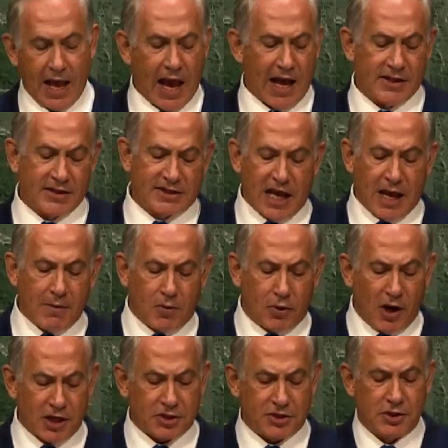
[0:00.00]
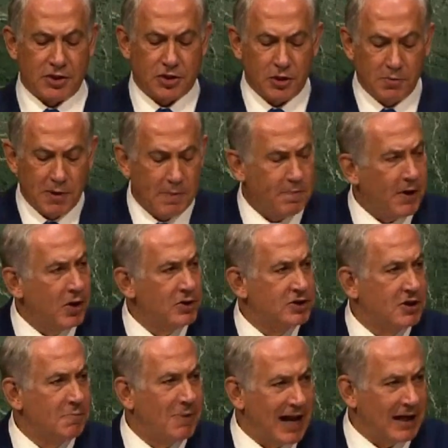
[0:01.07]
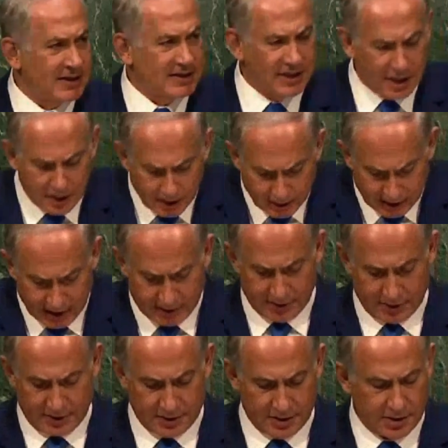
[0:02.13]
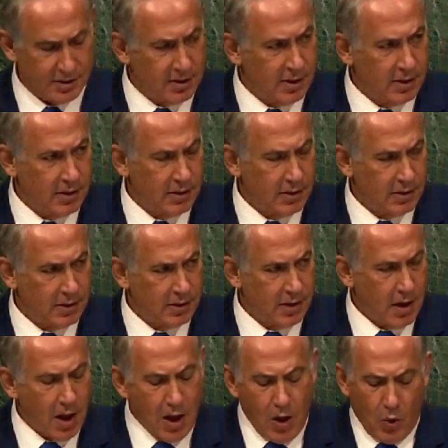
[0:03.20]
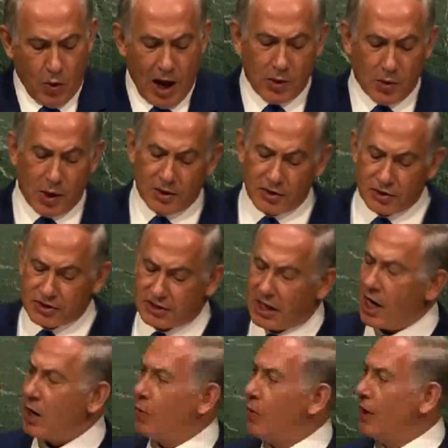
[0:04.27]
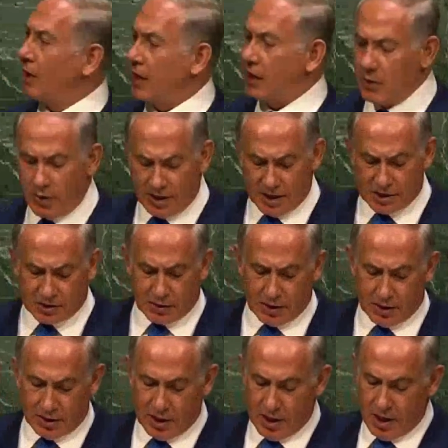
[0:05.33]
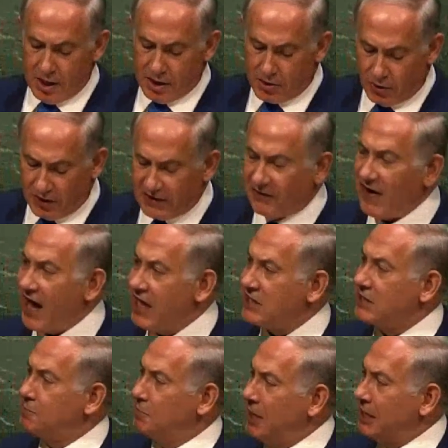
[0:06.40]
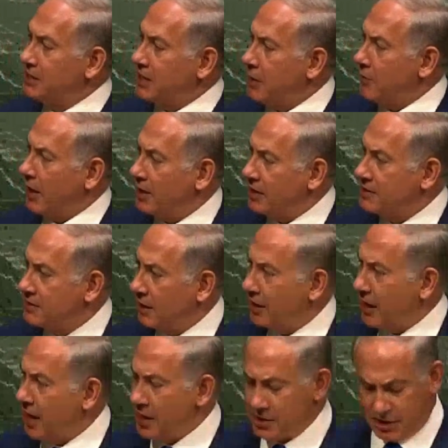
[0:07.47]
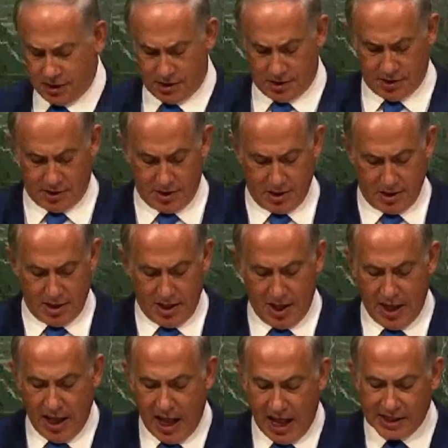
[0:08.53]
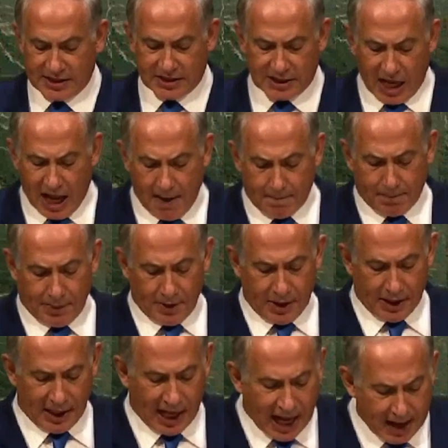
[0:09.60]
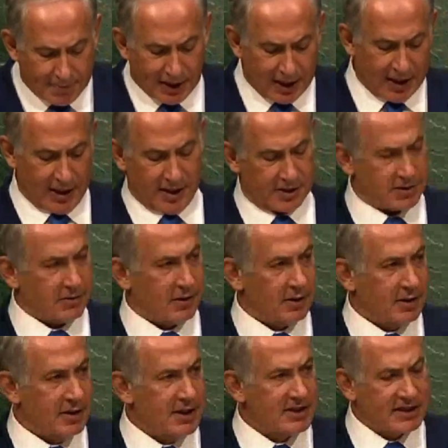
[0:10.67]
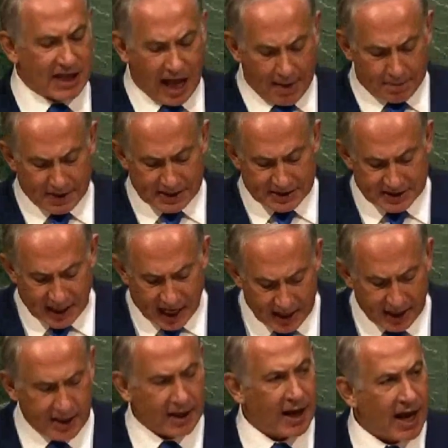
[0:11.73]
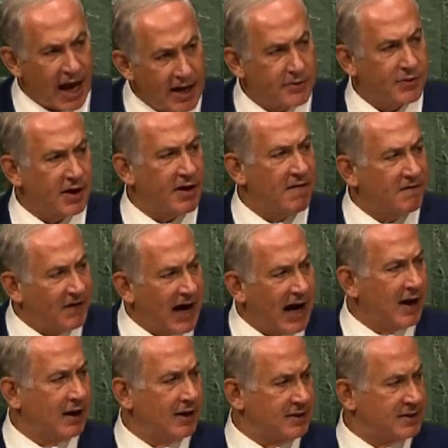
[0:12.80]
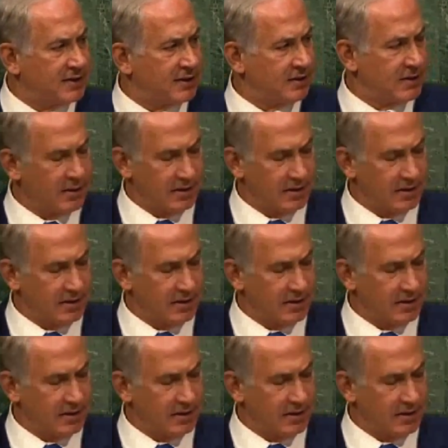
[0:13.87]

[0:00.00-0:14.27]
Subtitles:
And the same question should be posed to Palestinian leaders. When will you start working with Israel to advance peace and reconciliation and stop libeling Israel, stop inciting hatred and violence?